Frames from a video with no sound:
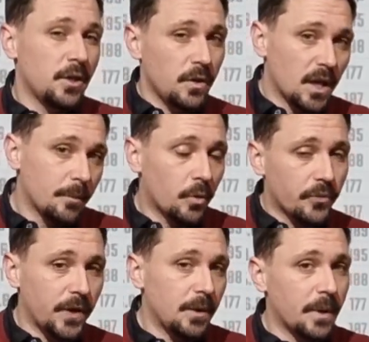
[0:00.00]
You get more
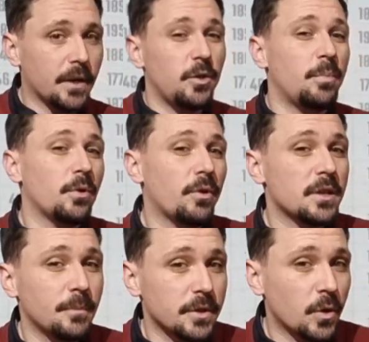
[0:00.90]
feedback, you
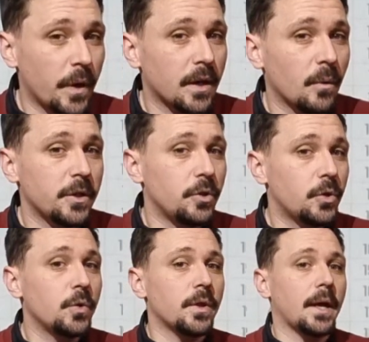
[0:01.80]
progress much quicker when you
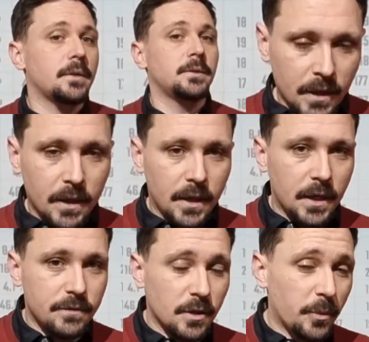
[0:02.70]
do that.
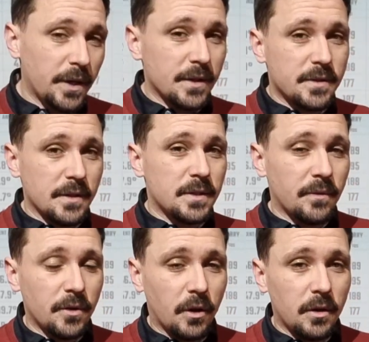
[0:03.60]
And if someone hits their
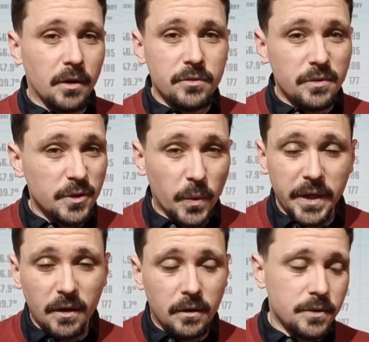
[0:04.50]
7-iron
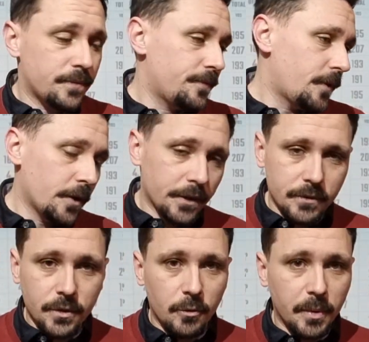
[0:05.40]
120 yards, fine,
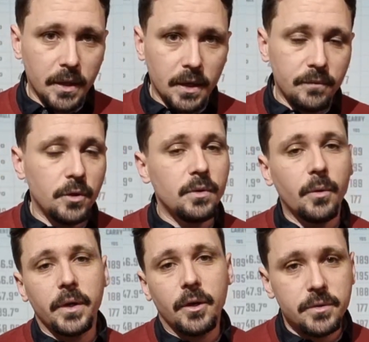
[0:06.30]
so be it. If you know
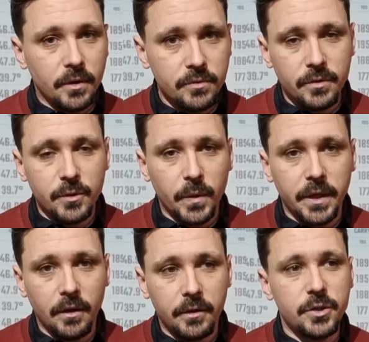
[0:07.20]
it goes
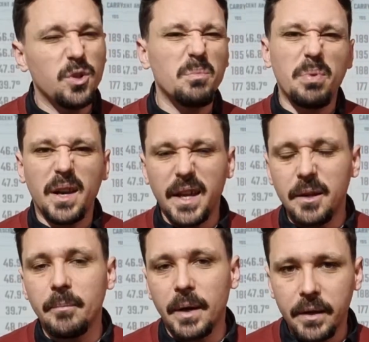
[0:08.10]
120 yards, you can play
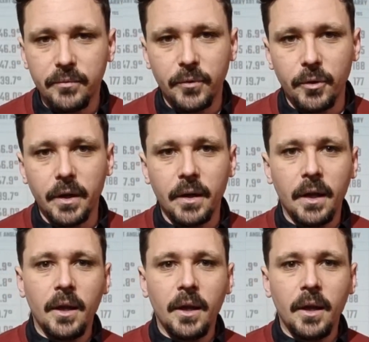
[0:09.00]
and plan for it.